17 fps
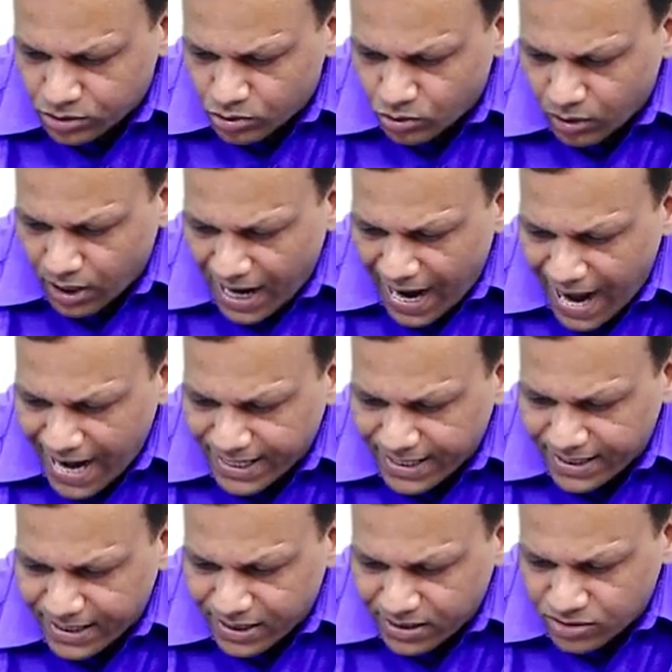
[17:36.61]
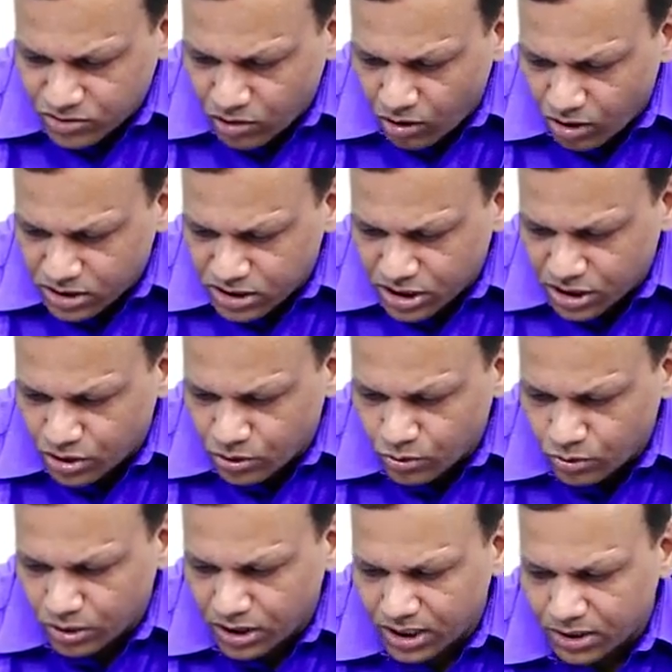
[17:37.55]
So CAT drugs cause
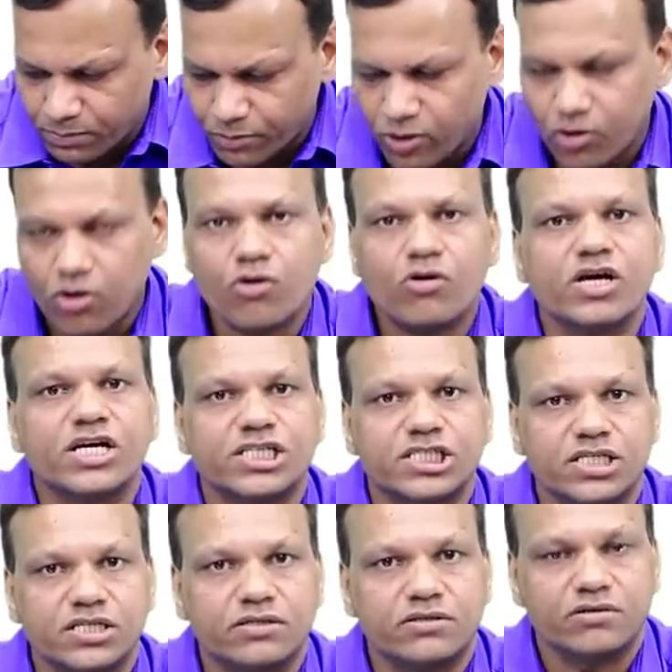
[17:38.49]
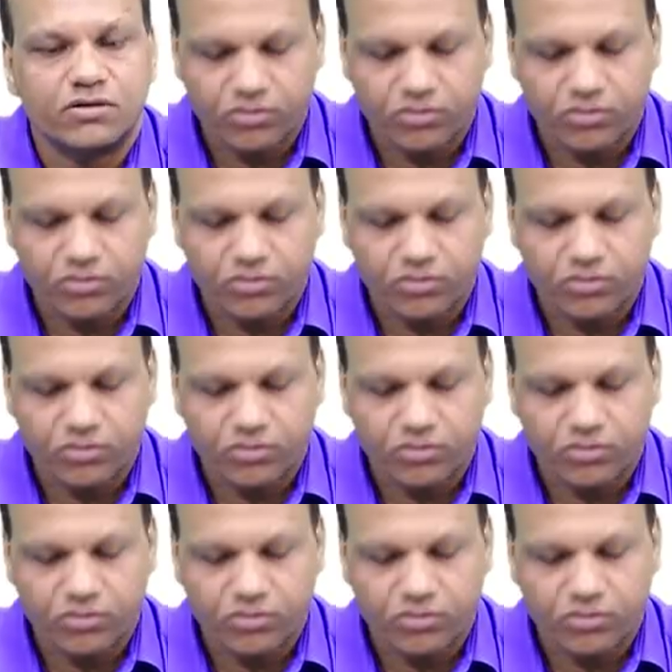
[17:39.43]
QT prolongation.